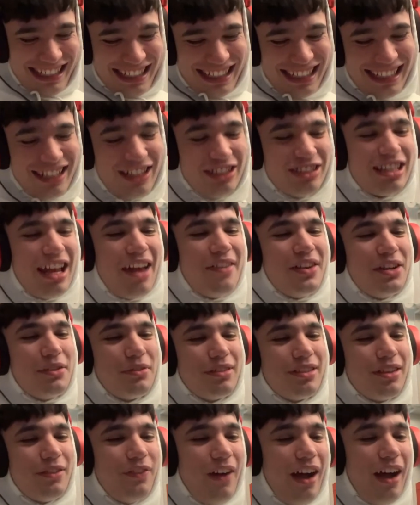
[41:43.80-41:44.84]
It was definitely one
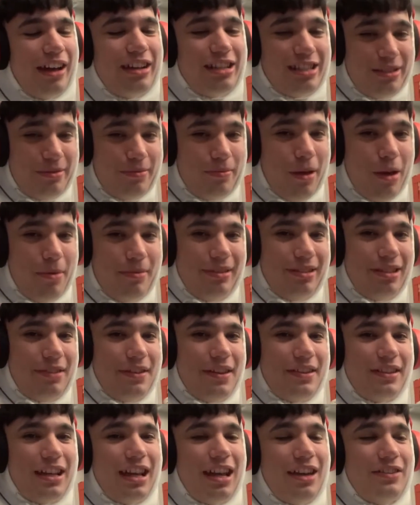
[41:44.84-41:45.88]
of the finest moments I've
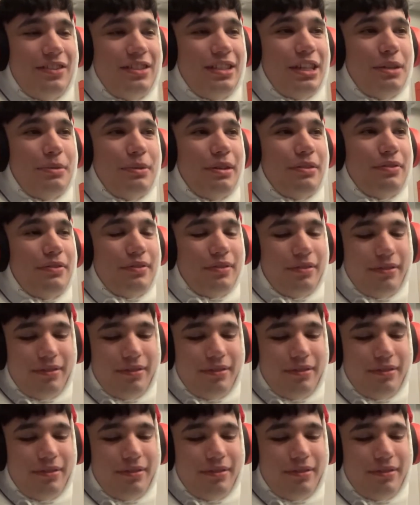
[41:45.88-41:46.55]
had KFC with.